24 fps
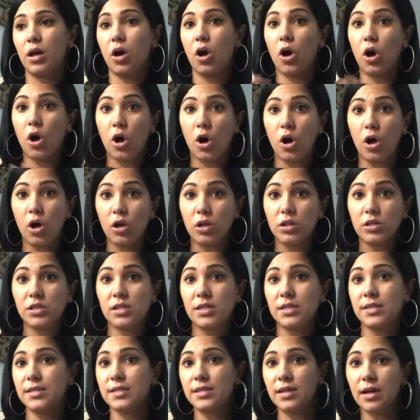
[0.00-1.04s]
all
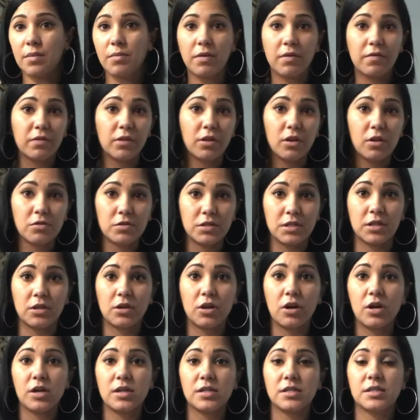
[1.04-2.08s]
to some of the closing
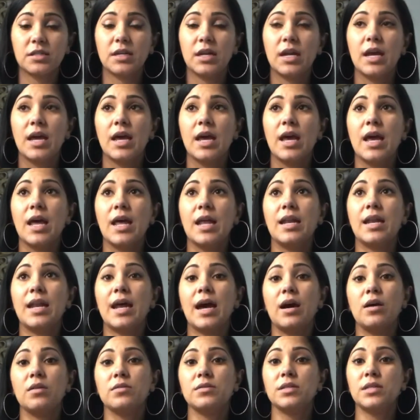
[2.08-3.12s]
cost.
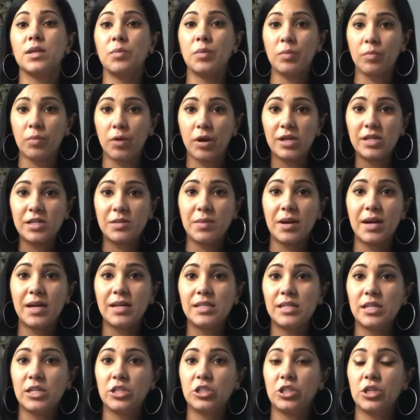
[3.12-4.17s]
Now, someone brought to my
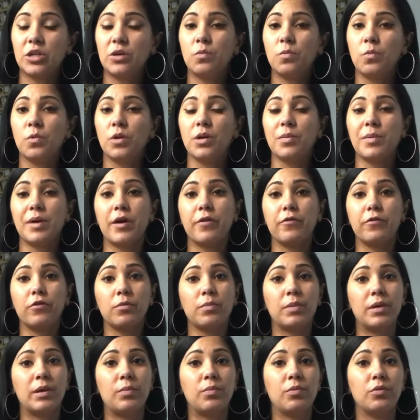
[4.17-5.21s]
attention, what about for
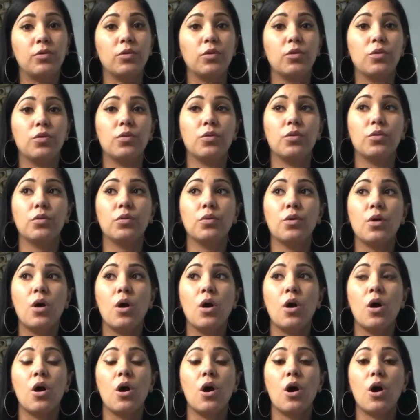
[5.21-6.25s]
people who
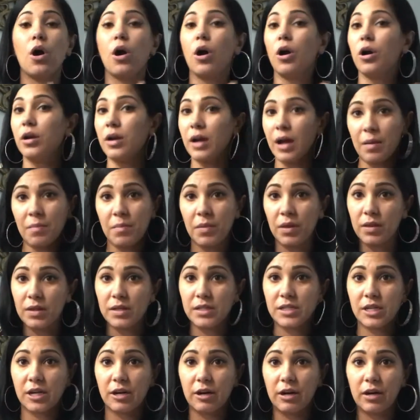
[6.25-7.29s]
are not
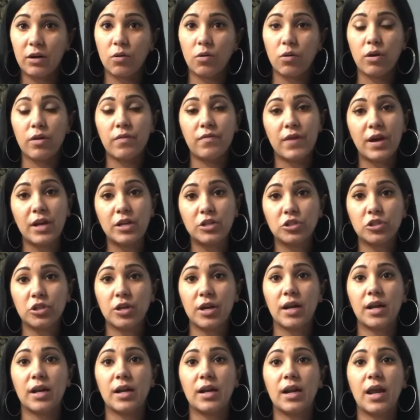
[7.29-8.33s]
military or a
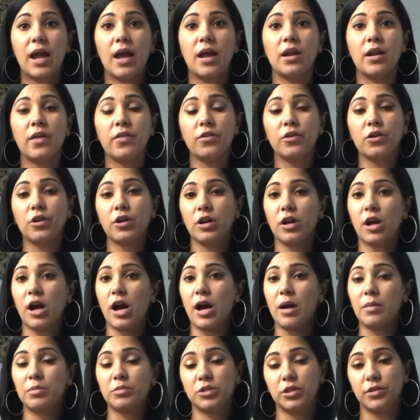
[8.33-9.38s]
veteran? Another good
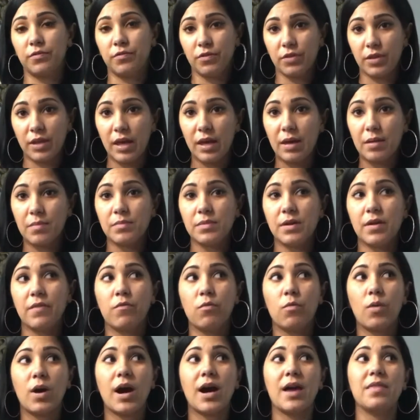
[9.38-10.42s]
option for them
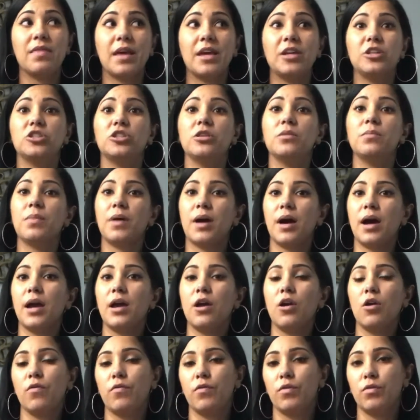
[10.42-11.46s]
of why they should
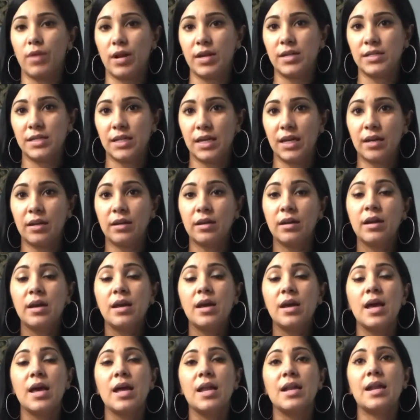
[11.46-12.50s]
buy over renting.
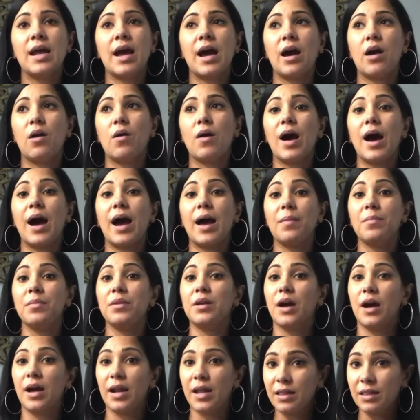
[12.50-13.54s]
Now, I'm
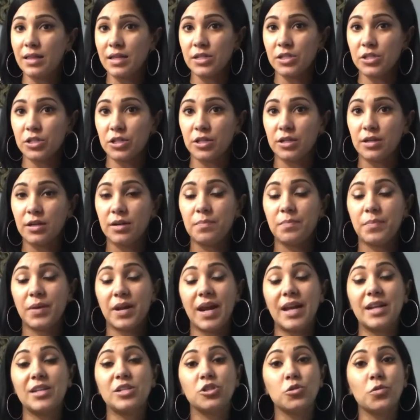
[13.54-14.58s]
not a lender, but
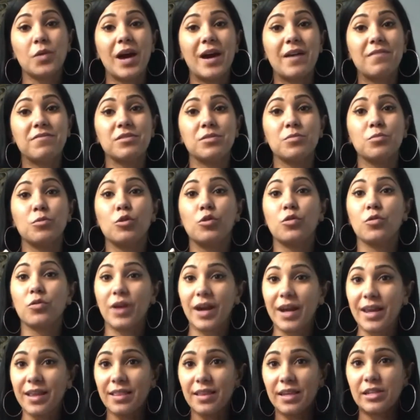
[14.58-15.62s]
I do have some
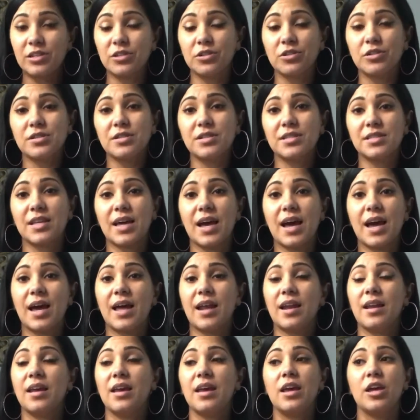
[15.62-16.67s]
great lenders
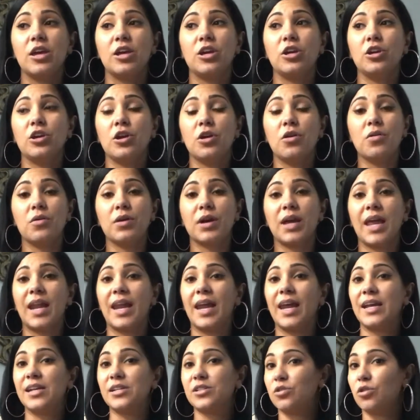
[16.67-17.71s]
that, can
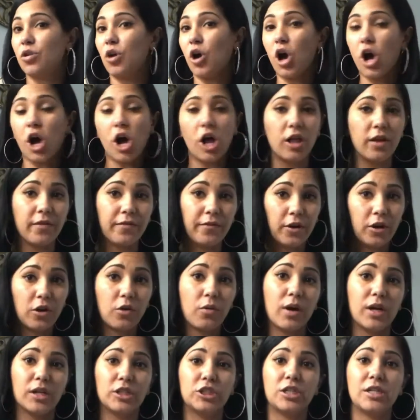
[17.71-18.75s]
answer all of your
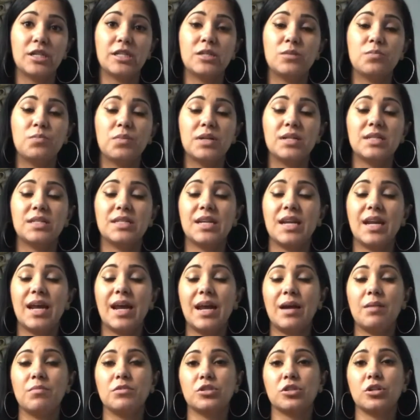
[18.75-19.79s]
questions. But
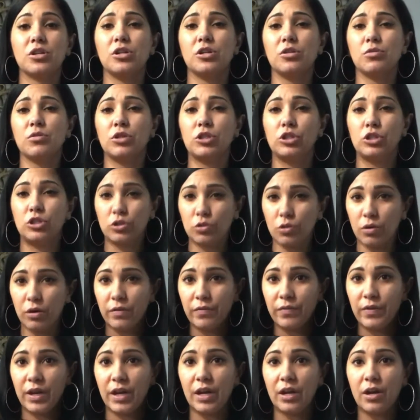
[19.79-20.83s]
today I'm just going to do a
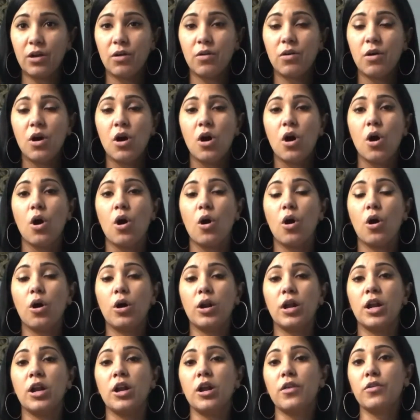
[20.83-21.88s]
short video
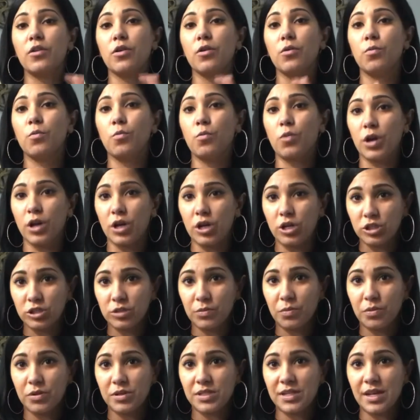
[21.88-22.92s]
on another
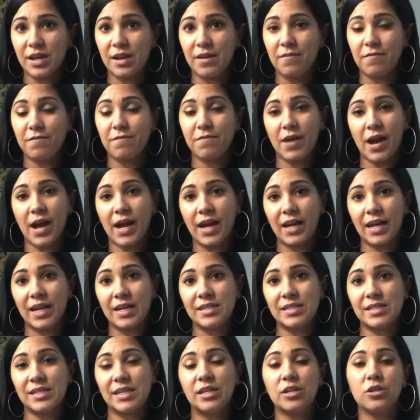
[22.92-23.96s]
100%
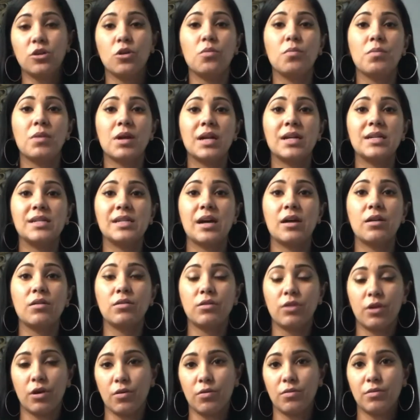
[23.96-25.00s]
financing, no money
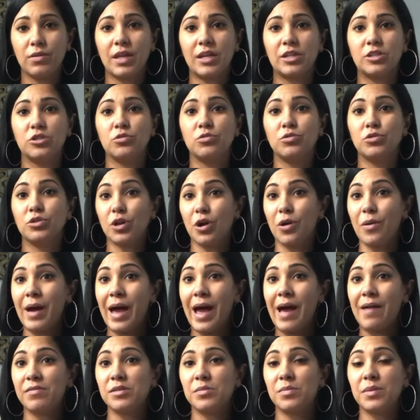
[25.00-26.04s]
down loan that you don't
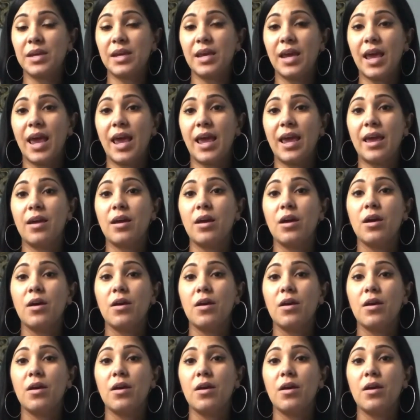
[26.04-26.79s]
have to be a